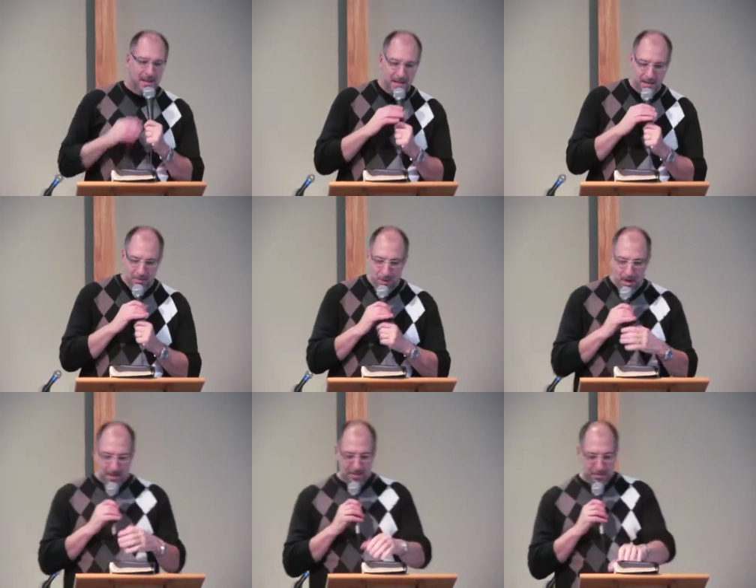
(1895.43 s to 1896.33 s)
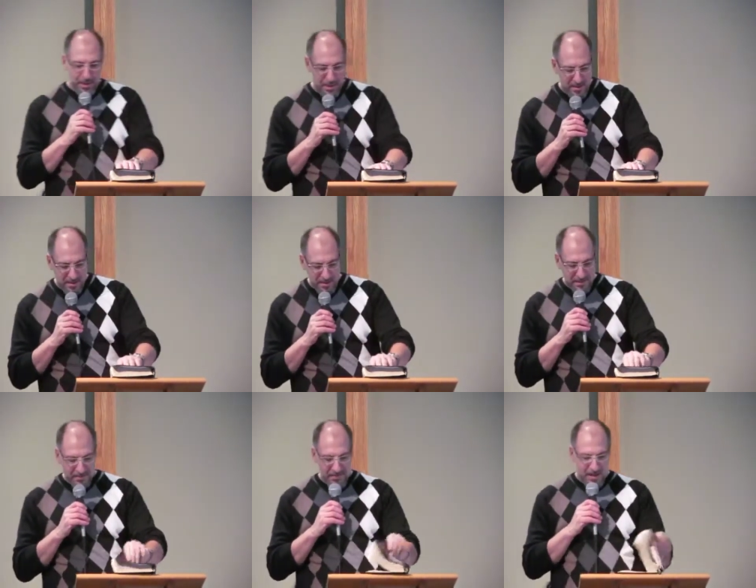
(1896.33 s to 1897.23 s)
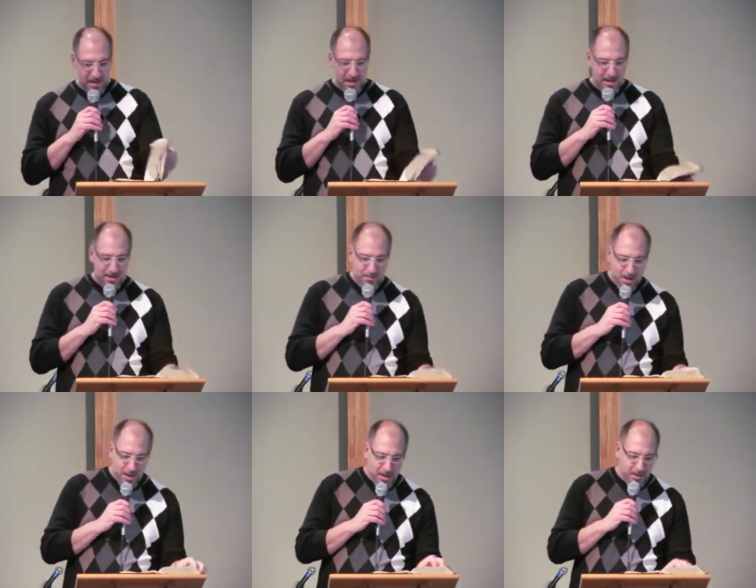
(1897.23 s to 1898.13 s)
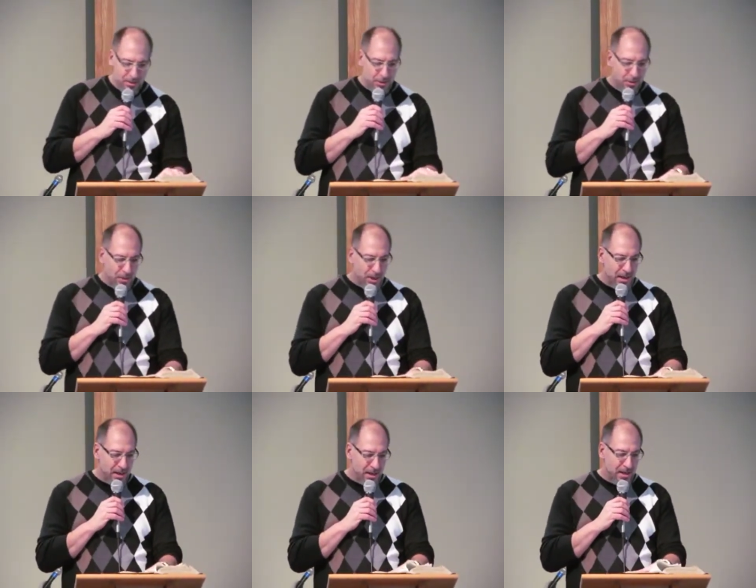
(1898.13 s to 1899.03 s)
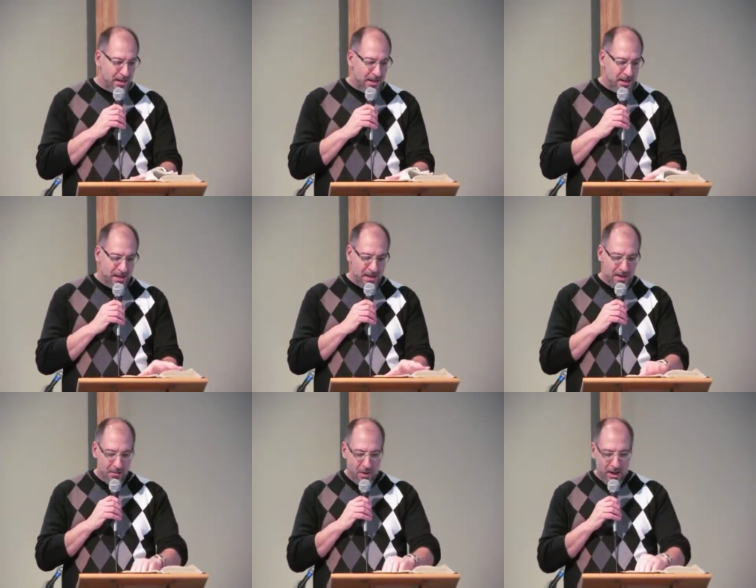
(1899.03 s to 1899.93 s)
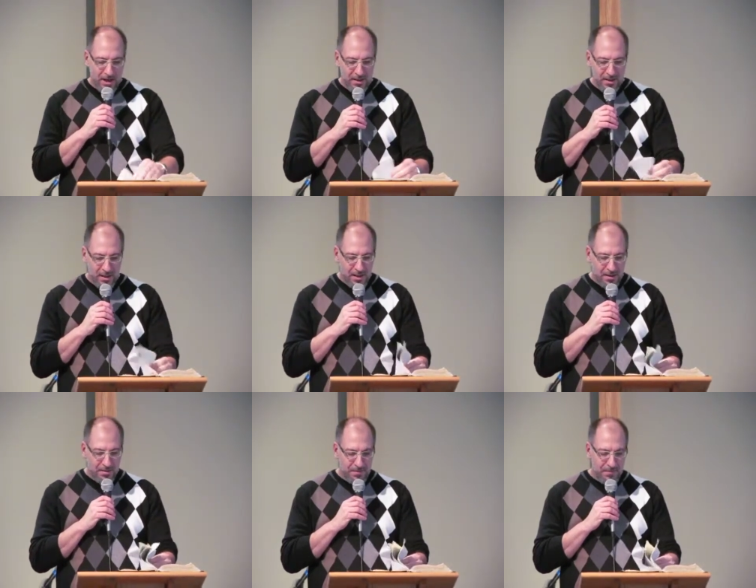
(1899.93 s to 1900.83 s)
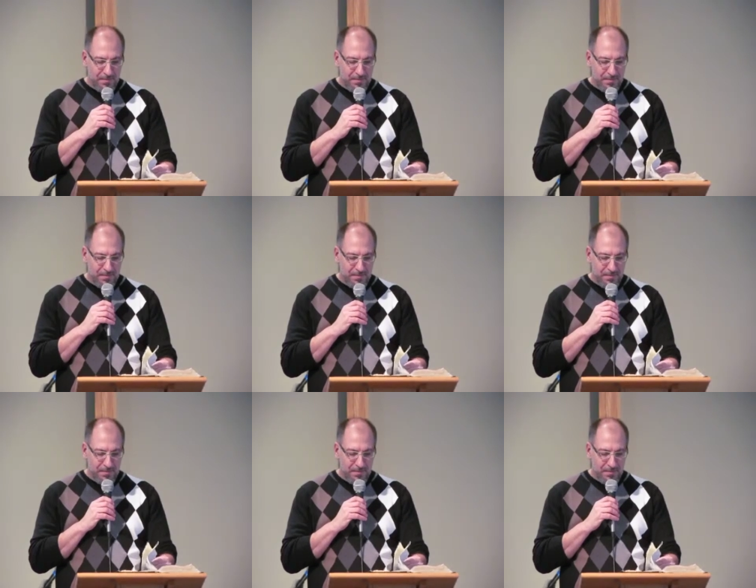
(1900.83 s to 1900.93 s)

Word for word: And I'll walk in peace. And I'll walk in joy. And I'll walk in love.